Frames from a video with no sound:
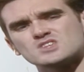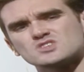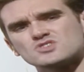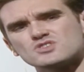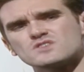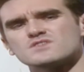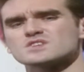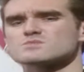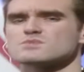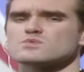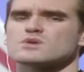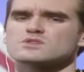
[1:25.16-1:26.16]
Joy Division
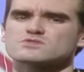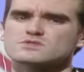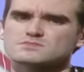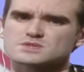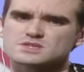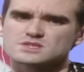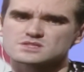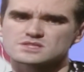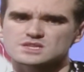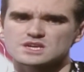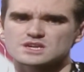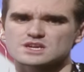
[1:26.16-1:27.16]
were one group that,
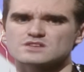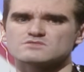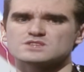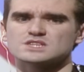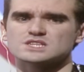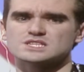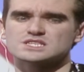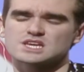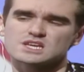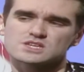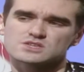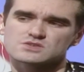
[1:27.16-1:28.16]
that I, I, really didn't
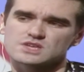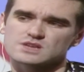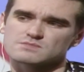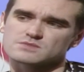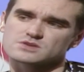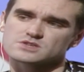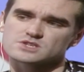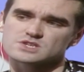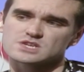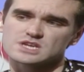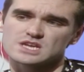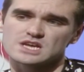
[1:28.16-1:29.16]
take to that much.
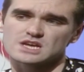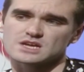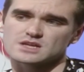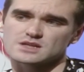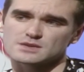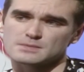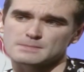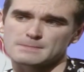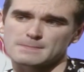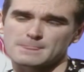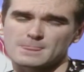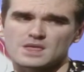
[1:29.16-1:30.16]
Did you used to go and see them in
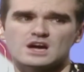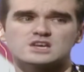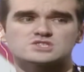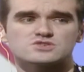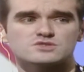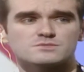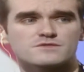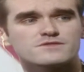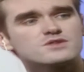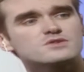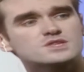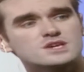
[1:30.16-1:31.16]
Manchester? I saw them a
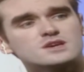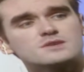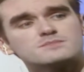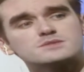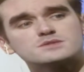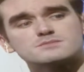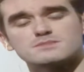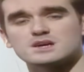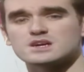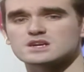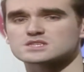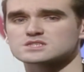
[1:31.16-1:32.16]
few times by
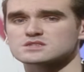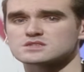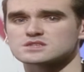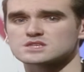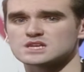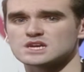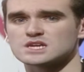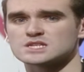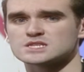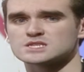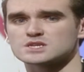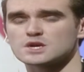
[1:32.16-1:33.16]
accident, and,